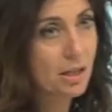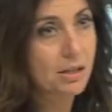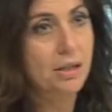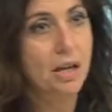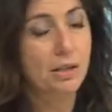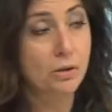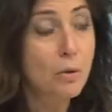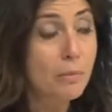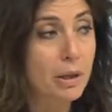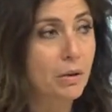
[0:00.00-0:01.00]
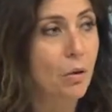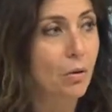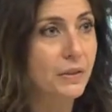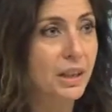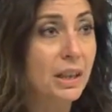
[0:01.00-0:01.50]
as, as
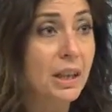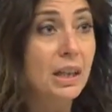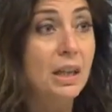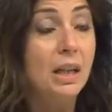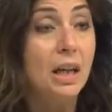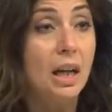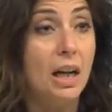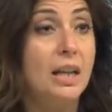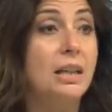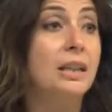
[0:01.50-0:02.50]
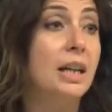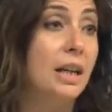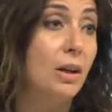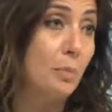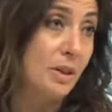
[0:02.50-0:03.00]
non-Markovian uh, in the
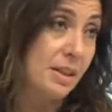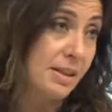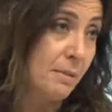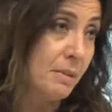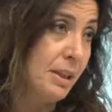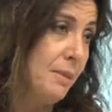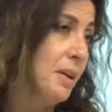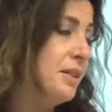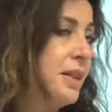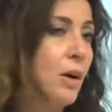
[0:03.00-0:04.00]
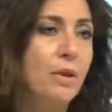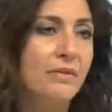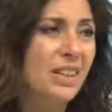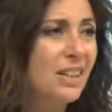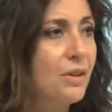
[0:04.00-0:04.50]
open system dynamics. Now, we have
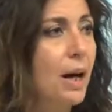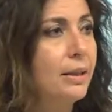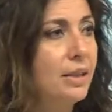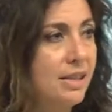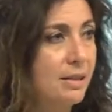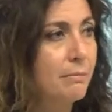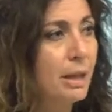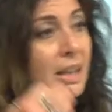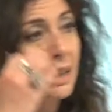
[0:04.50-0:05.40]
verified this in many